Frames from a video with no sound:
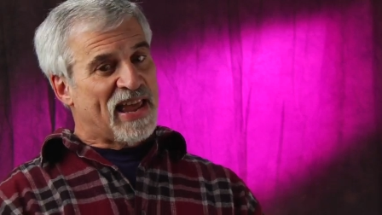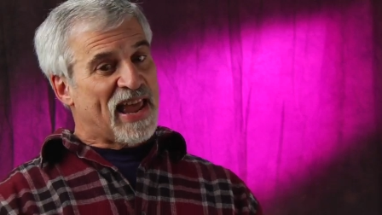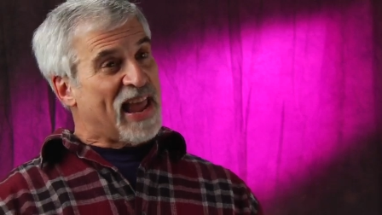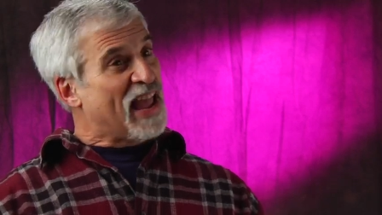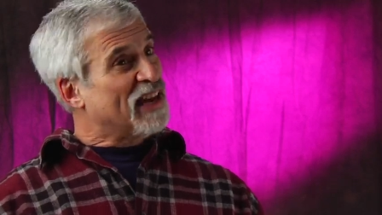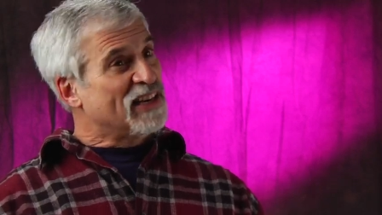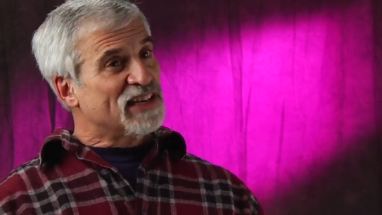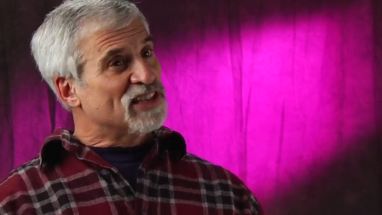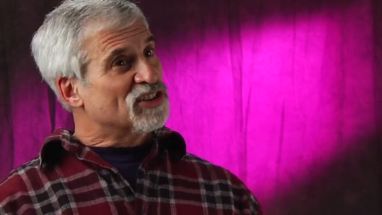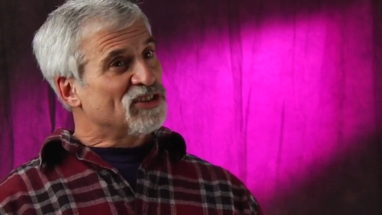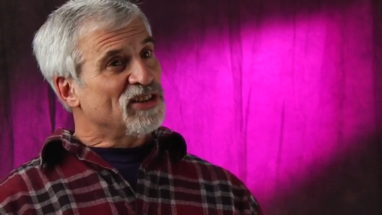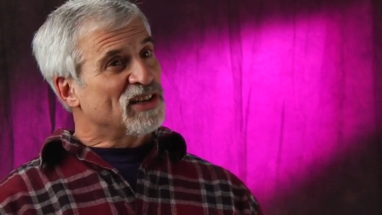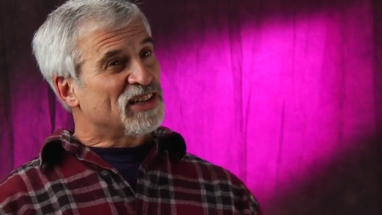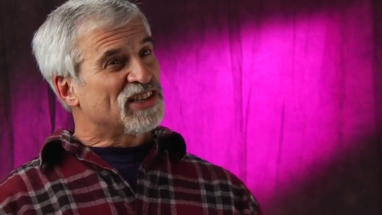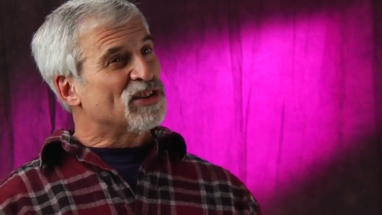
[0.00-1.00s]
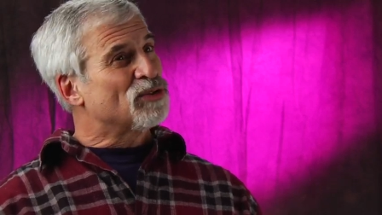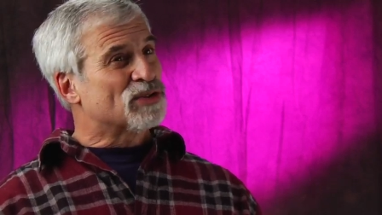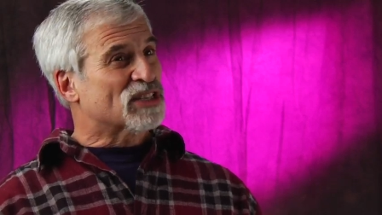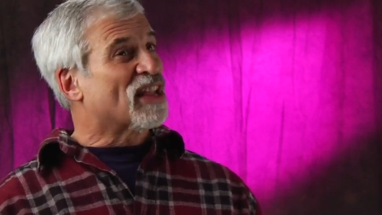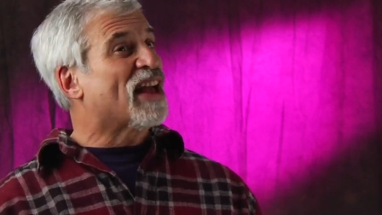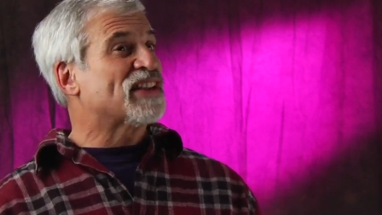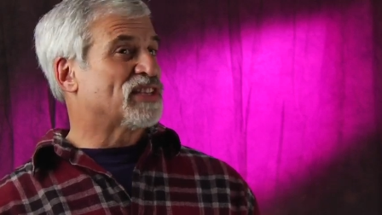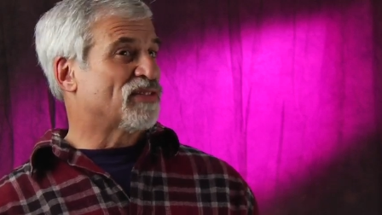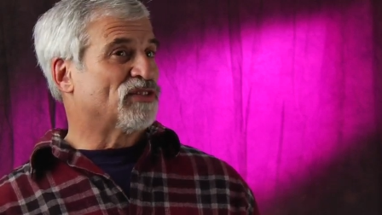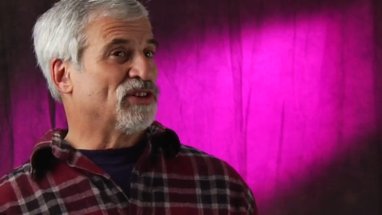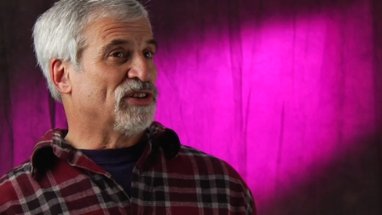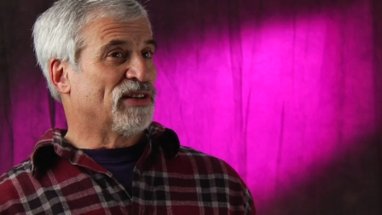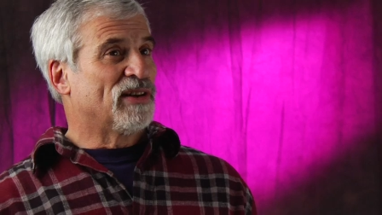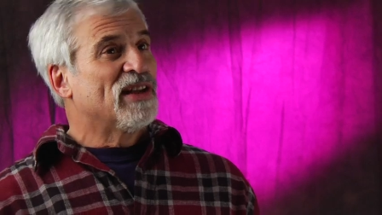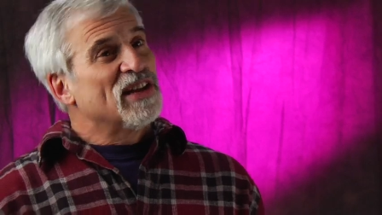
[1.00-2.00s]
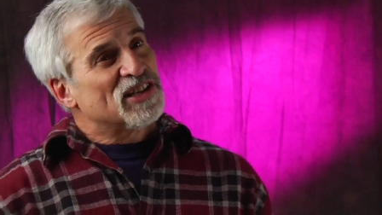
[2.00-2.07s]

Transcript: And it's good. So there's lots of good.